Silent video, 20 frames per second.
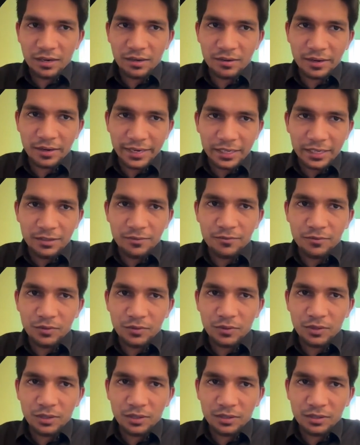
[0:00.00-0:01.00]
write
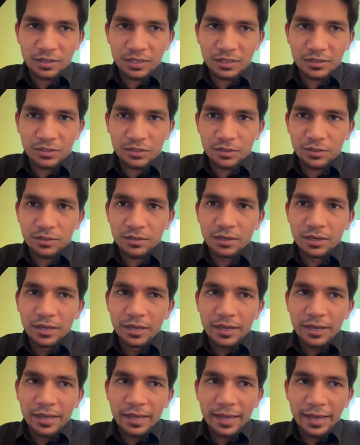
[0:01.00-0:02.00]
few, things here,
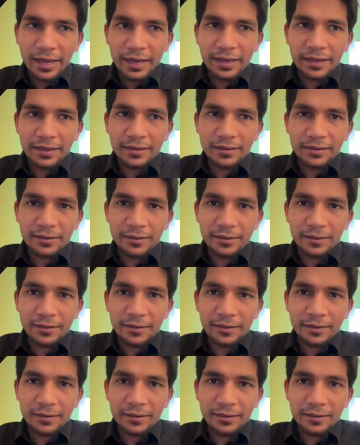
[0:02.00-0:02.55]
and